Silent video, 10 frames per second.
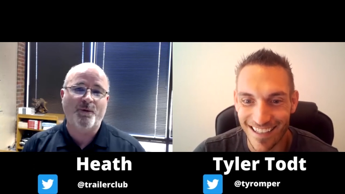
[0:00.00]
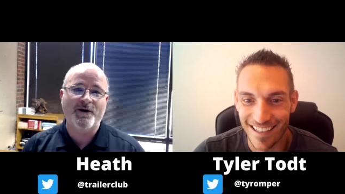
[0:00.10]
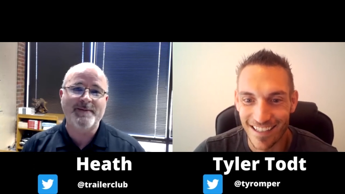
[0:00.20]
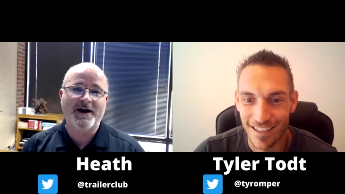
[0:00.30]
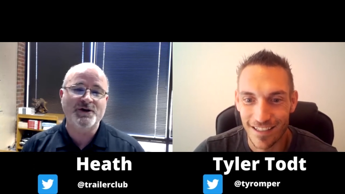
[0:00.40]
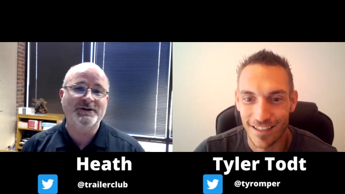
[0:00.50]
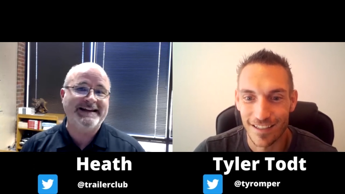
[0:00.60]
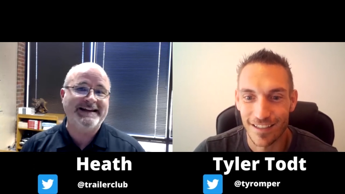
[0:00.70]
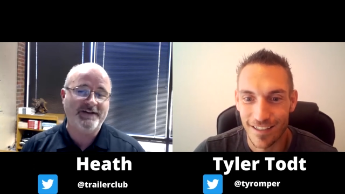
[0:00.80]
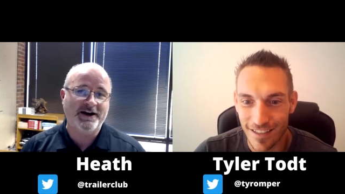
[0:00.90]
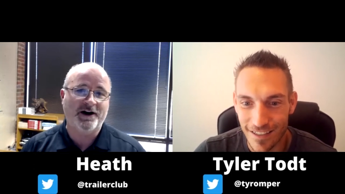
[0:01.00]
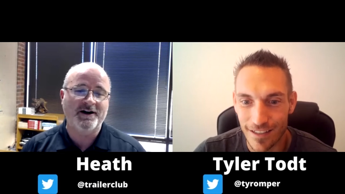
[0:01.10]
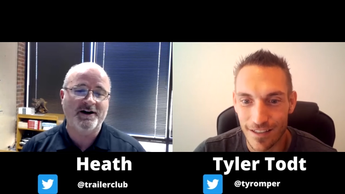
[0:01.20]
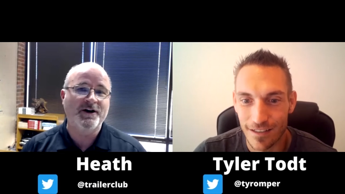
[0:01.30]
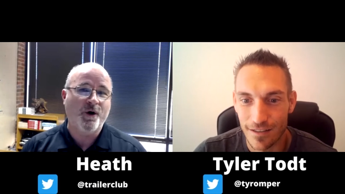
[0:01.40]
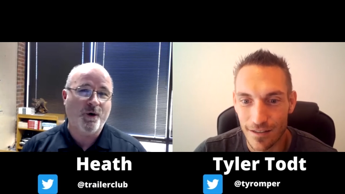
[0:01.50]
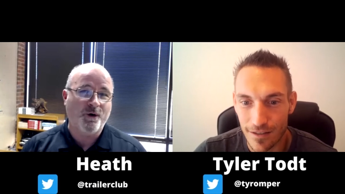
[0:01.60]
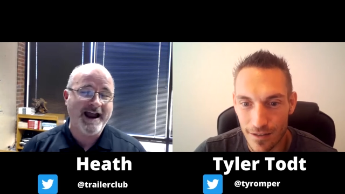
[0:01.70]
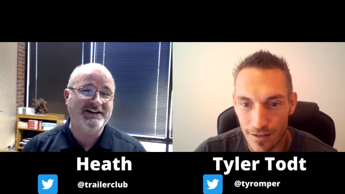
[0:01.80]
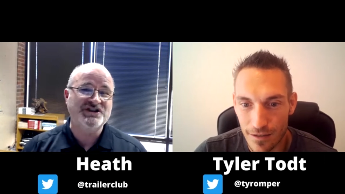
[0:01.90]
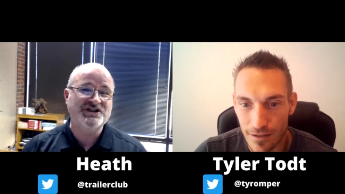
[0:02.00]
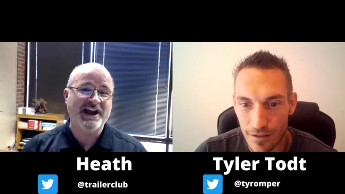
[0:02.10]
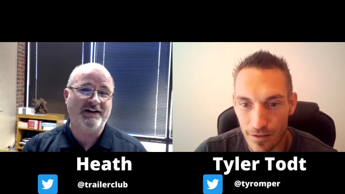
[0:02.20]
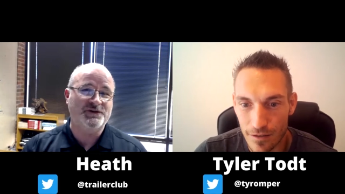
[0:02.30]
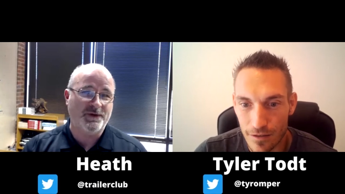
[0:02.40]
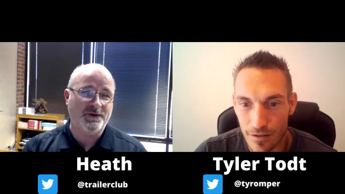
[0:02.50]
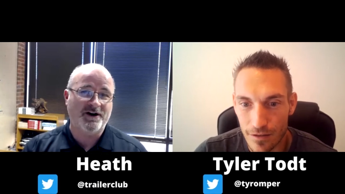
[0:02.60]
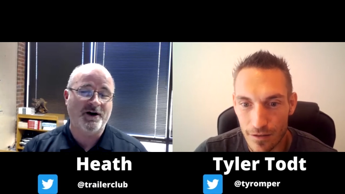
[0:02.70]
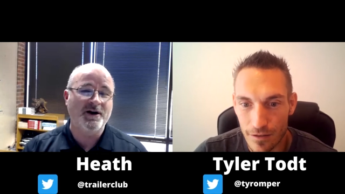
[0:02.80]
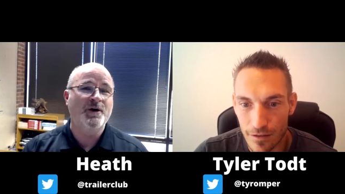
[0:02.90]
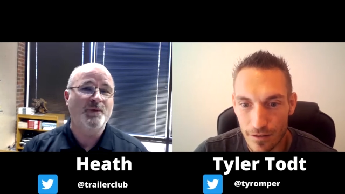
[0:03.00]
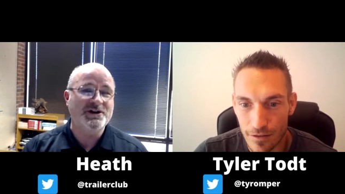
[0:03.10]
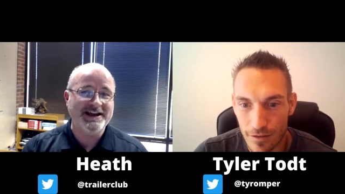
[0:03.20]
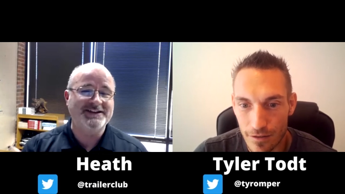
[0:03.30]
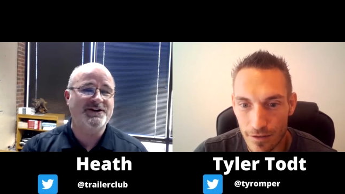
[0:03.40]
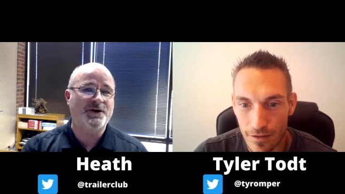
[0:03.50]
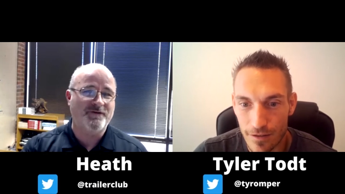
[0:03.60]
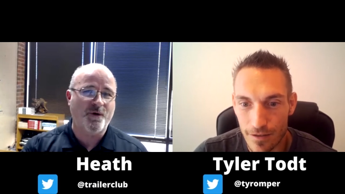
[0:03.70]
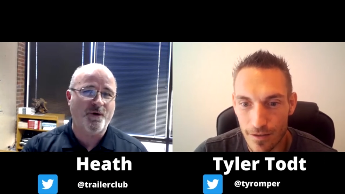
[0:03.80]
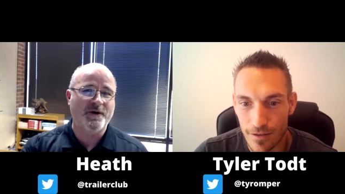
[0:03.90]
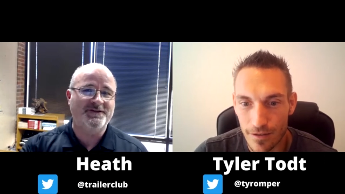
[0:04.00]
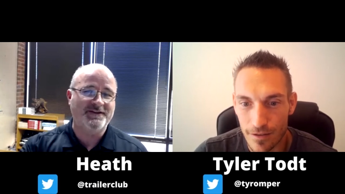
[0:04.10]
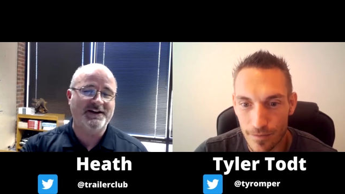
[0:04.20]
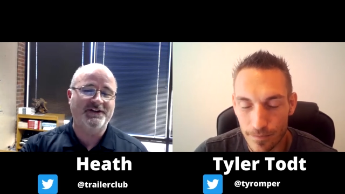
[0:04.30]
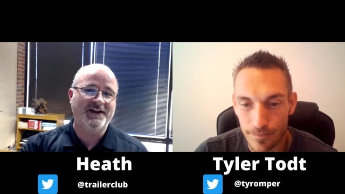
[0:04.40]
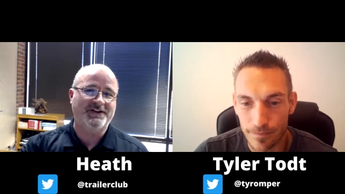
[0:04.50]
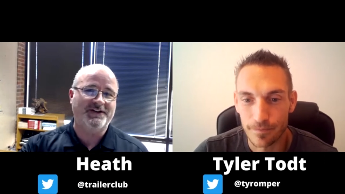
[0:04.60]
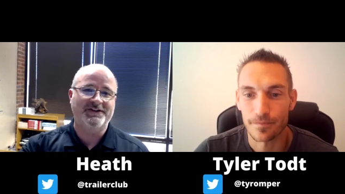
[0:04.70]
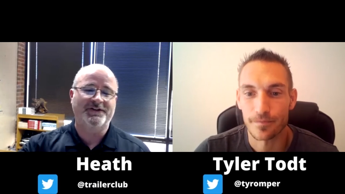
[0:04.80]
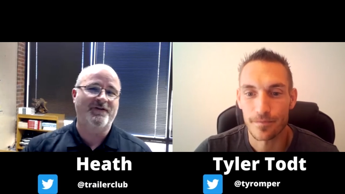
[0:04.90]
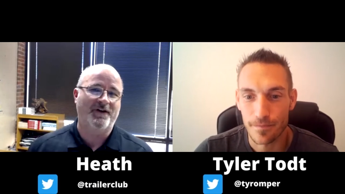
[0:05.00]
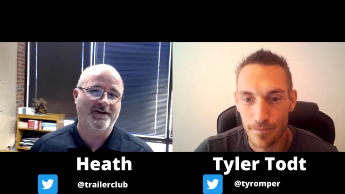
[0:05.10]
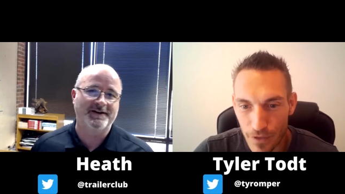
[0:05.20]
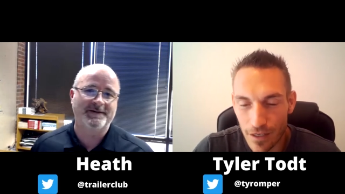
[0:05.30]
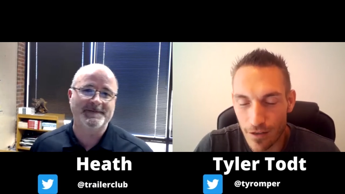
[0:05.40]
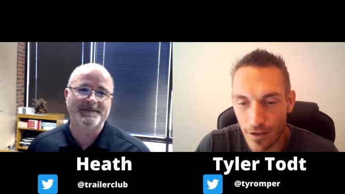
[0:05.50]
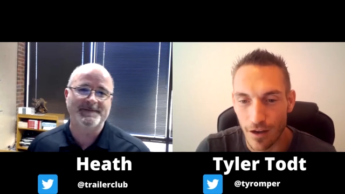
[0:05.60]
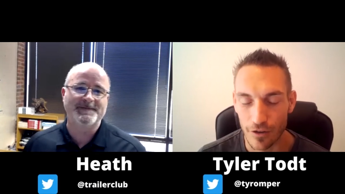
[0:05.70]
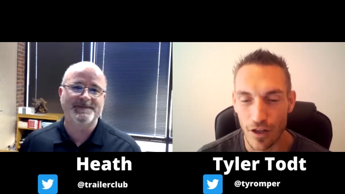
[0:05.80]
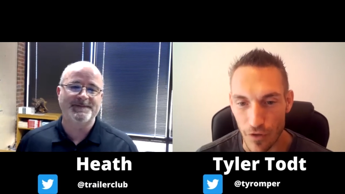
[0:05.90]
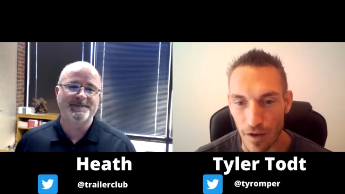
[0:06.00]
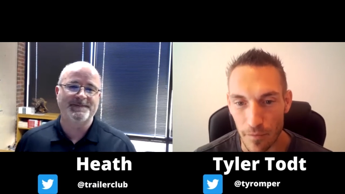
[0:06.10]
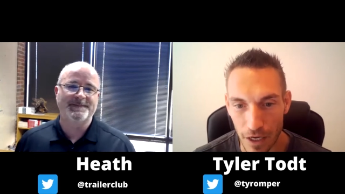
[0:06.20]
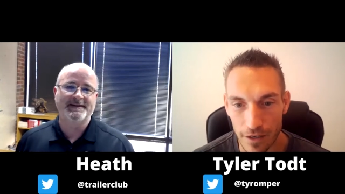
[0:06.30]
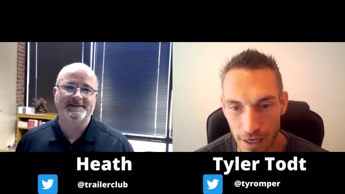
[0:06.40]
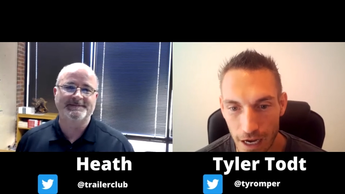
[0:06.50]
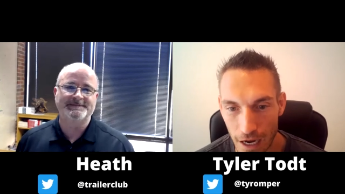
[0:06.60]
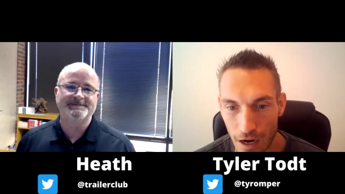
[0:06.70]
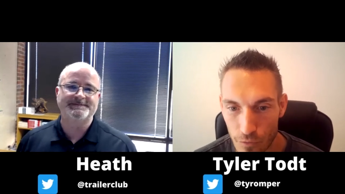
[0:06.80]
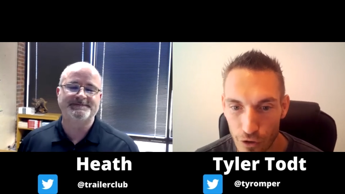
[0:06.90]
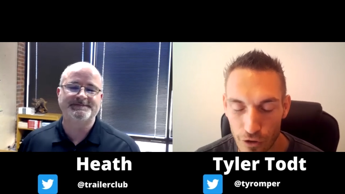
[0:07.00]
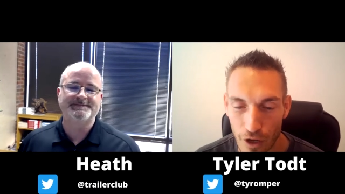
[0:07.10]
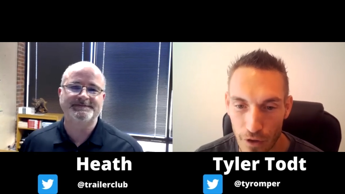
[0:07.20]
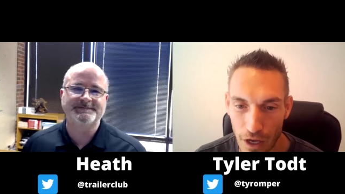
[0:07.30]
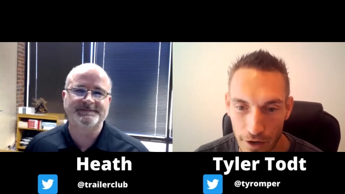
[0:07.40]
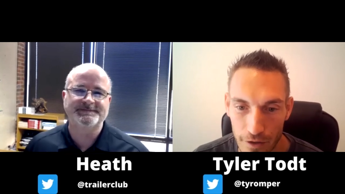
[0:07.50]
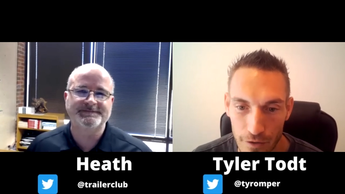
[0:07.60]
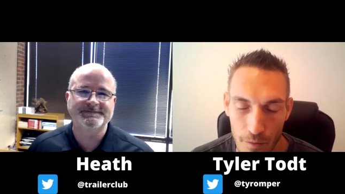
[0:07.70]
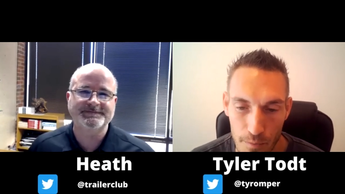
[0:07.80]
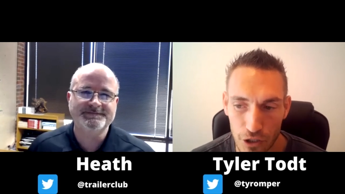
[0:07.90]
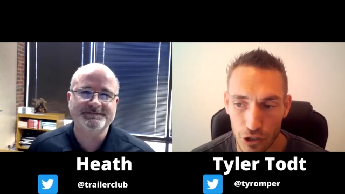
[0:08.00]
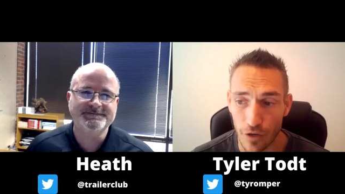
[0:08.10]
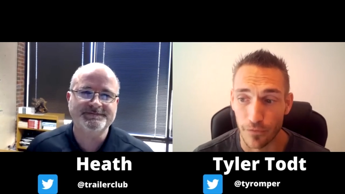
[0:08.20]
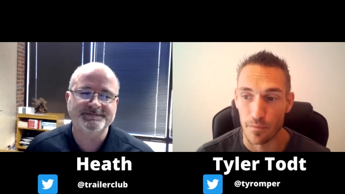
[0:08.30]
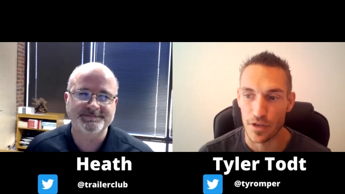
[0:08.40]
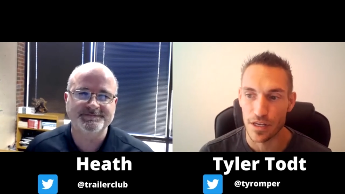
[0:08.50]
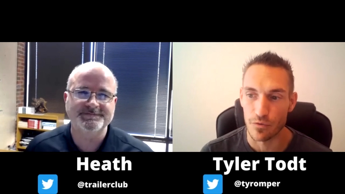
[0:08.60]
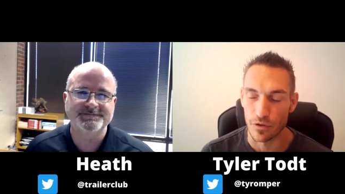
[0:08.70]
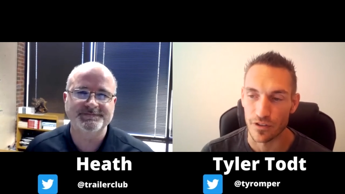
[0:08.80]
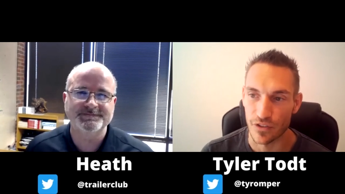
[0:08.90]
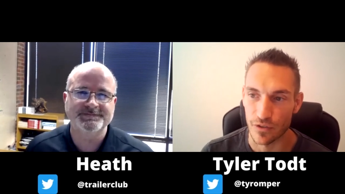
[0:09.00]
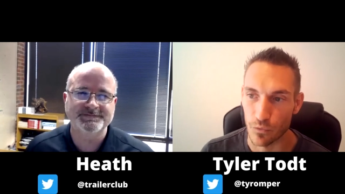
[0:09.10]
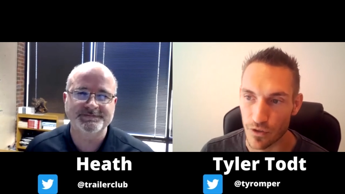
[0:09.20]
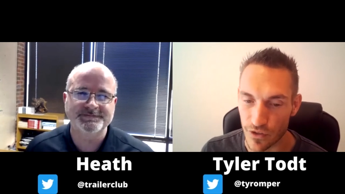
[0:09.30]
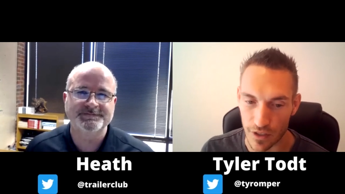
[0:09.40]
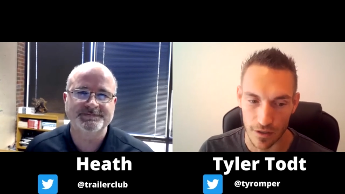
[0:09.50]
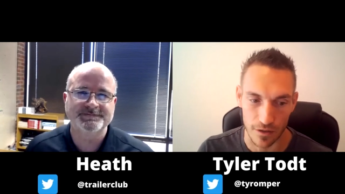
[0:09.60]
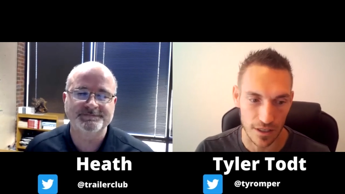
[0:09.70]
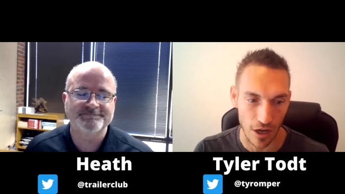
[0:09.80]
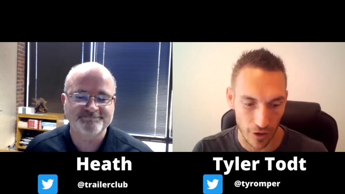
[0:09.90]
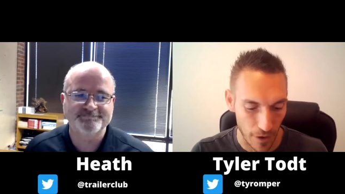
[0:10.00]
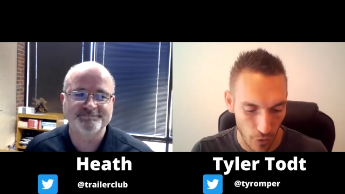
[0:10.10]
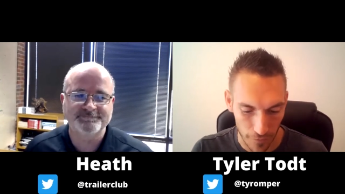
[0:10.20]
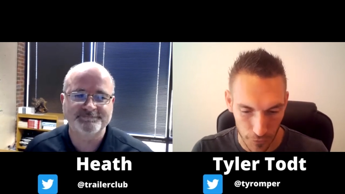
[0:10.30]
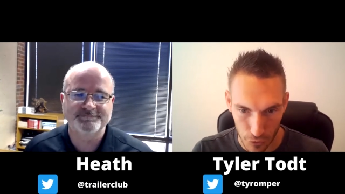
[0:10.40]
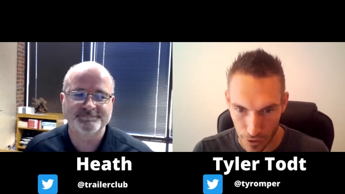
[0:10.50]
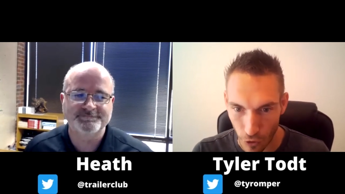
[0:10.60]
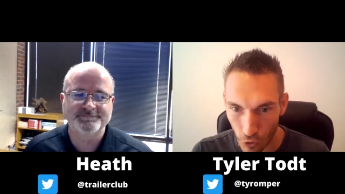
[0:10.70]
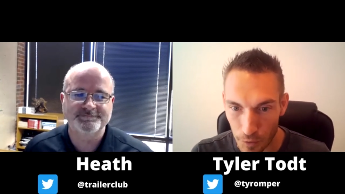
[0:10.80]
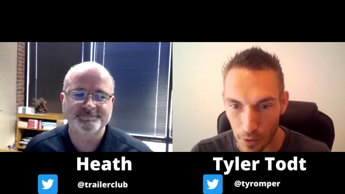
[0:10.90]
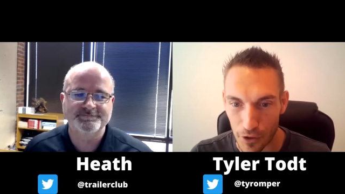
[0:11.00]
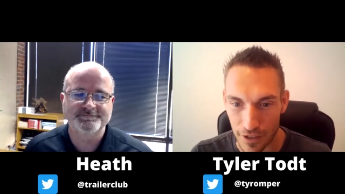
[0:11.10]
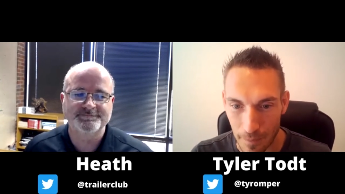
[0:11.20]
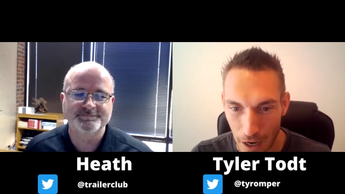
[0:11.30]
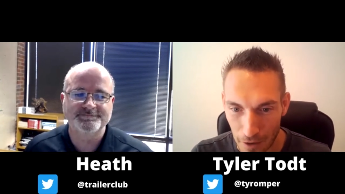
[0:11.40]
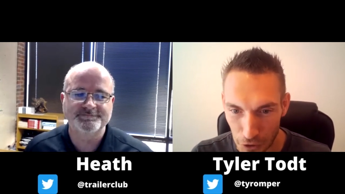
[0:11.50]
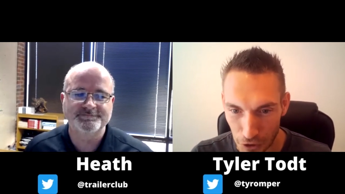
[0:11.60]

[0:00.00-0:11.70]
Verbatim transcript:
Speaker 1: about you leaving her or having challenges with her when she gets into her 40s, 50s, 60s, and so forth.
Speaker 2: I love that, man. Yeah, I really love that. And a big shift for me was was telling my wife, "You're the only person I'm ever